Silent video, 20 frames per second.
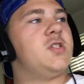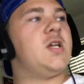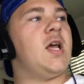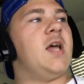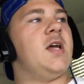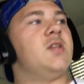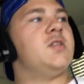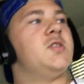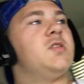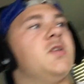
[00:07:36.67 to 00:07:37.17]

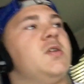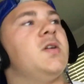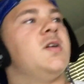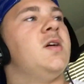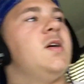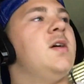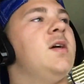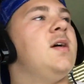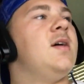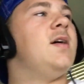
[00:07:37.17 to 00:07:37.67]
changer
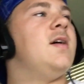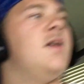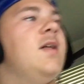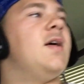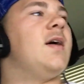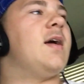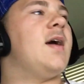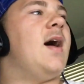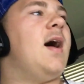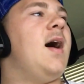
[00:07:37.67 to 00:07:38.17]

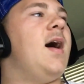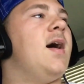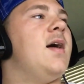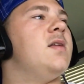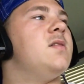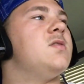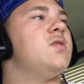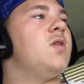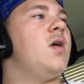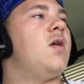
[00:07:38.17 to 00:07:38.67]
like
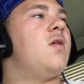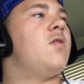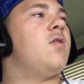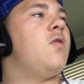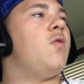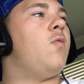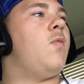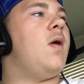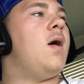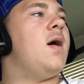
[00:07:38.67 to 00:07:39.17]
on, so I don't
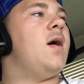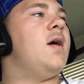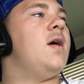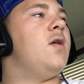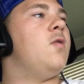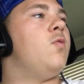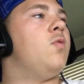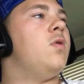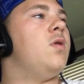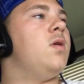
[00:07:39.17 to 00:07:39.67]
know why
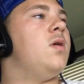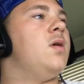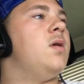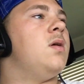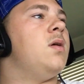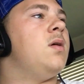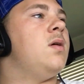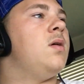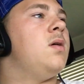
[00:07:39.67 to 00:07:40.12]
it would.